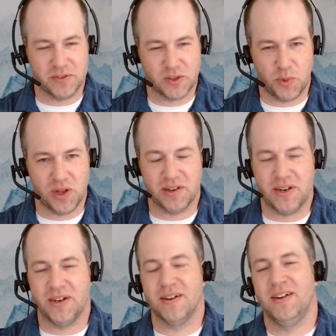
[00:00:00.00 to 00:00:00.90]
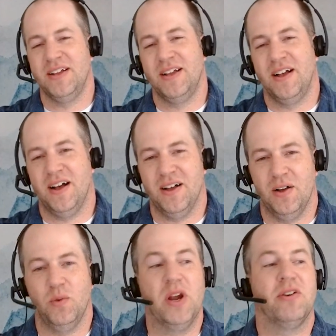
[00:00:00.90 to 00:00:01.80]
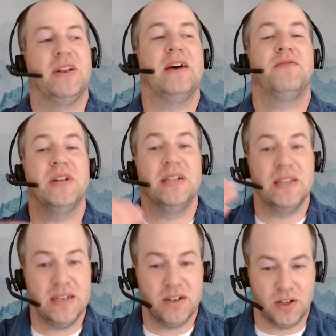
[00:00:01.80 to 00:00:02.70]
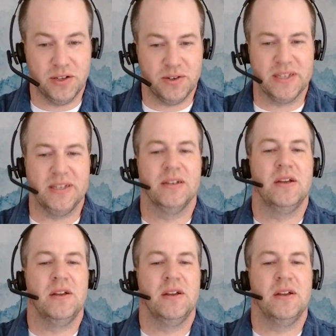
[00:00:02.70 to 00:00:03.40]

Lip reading: a spoiler here. We are definitely including